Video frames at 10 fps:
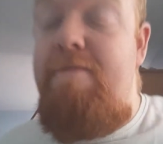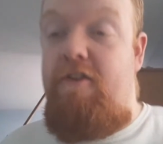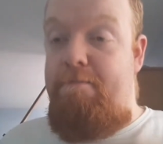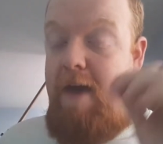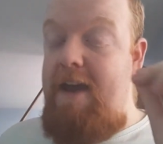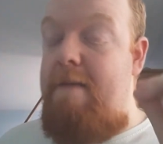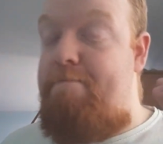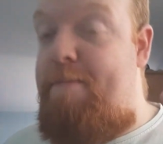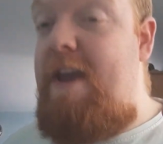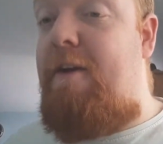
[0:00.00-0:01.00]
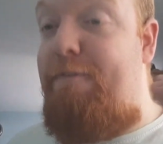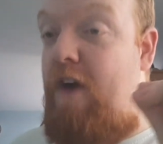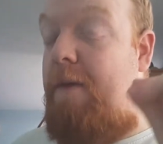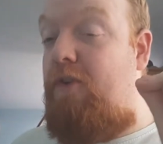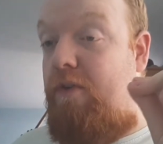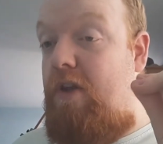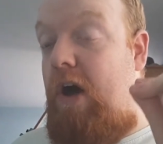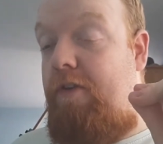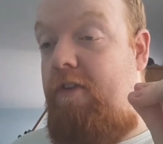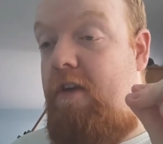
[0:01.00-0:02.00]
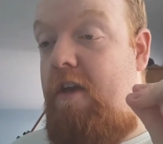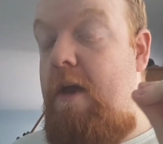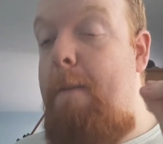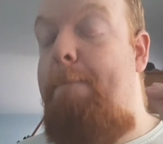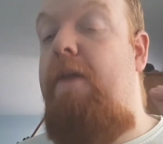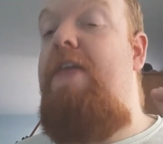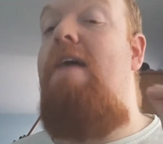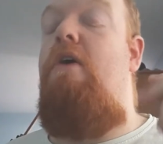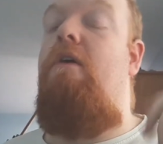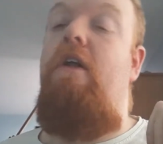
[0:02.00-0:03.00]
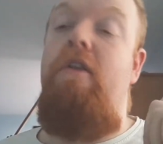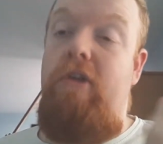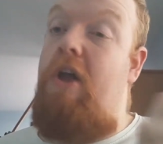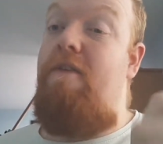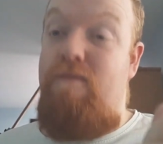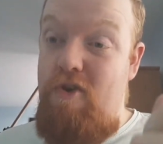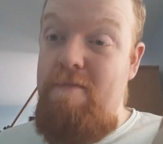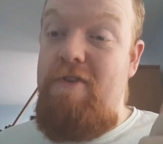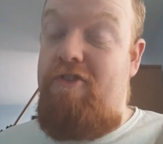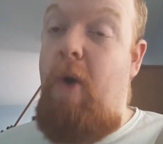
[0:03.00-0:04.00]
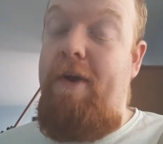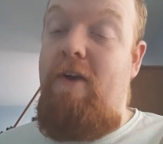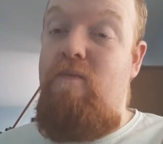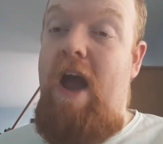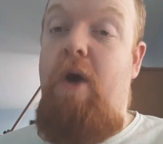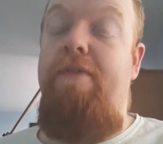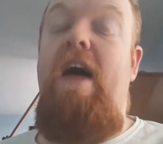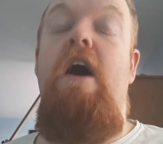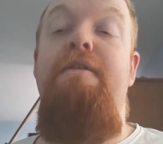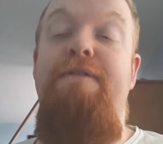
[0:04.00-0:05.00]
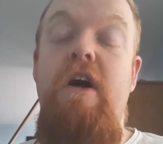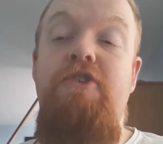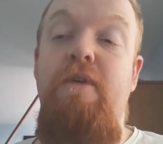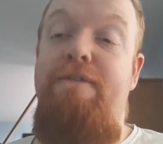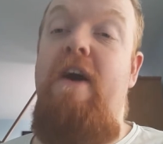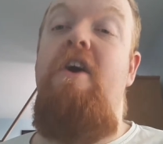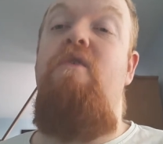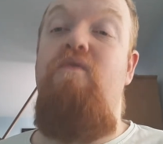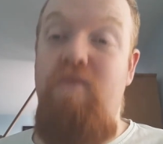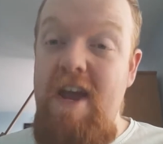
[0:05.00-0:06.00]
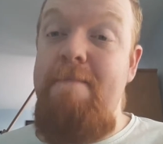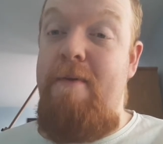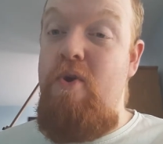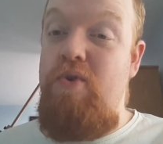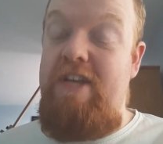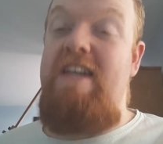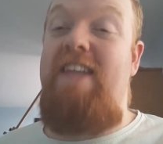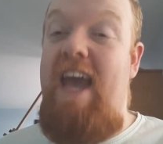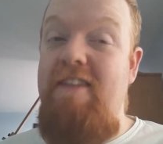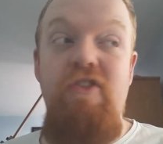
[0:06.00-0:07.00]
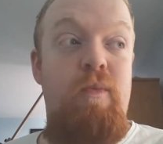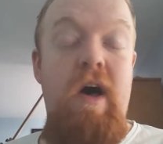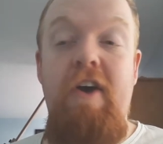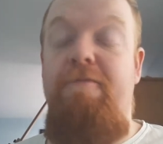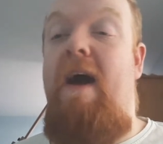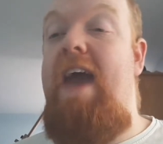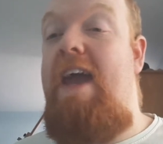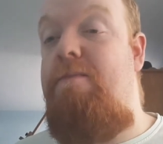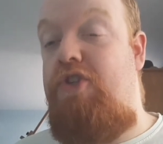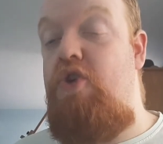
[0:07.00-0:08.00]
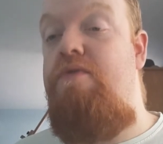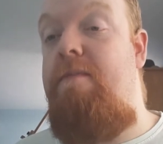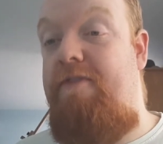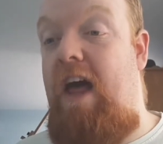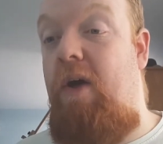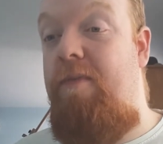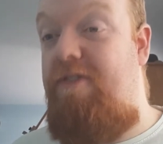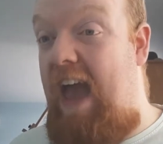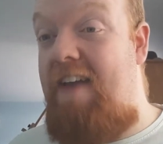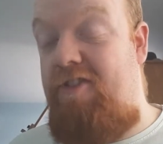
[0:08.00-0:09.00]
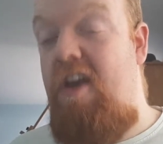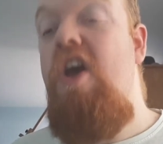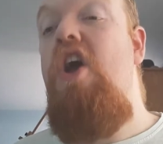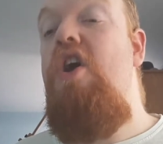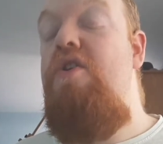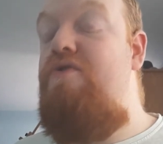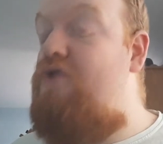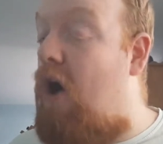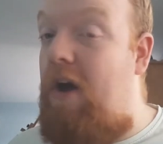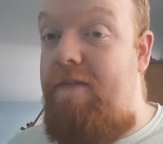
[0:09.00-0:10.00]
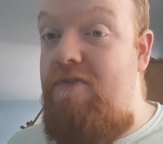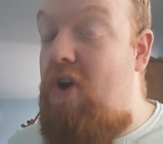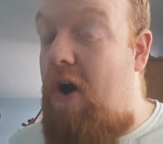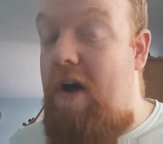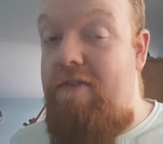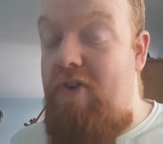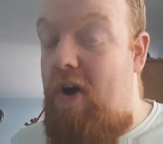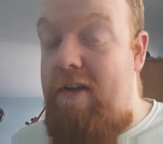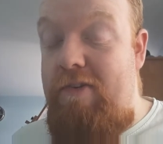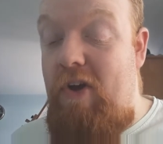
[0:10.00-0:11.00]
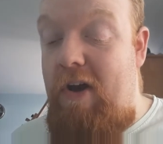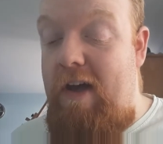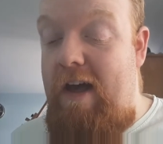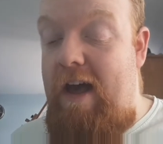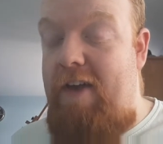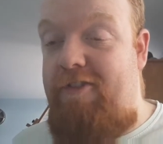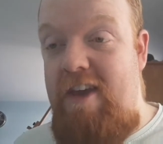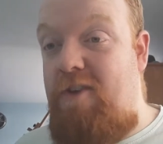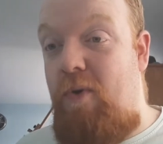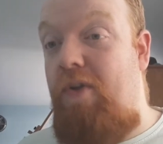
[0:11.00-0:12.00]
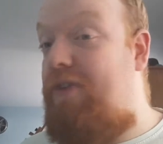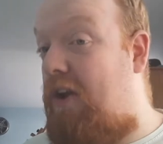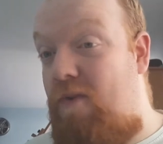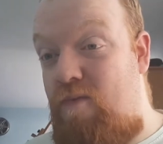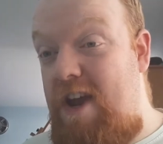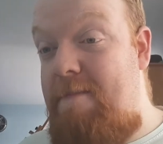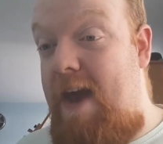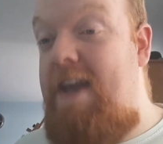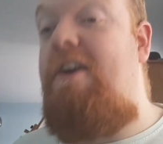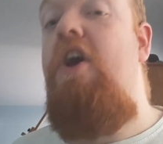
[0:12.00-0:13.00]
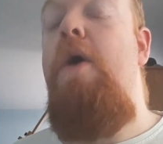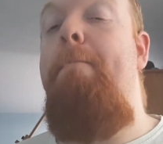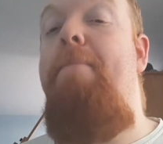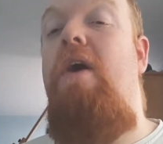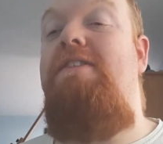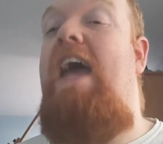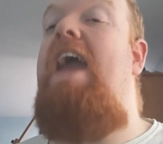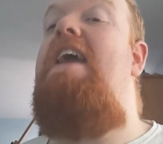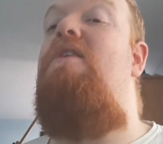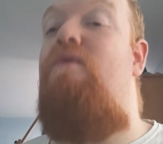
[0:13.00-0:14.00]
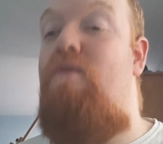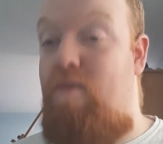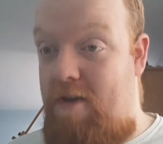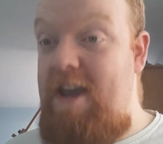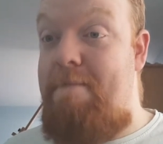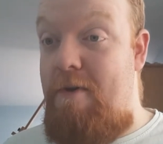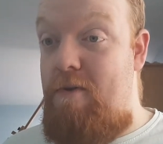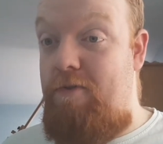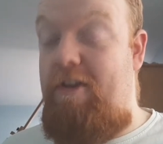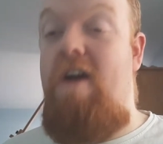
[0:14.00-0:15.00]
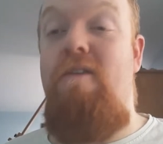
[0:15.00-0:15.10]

may be confirmed or not, but there are a lot of rumors going around that a Virtua Fighter reboot is in the works by AM2 themselves. Yes, not a sequel, not a remake, but a reboot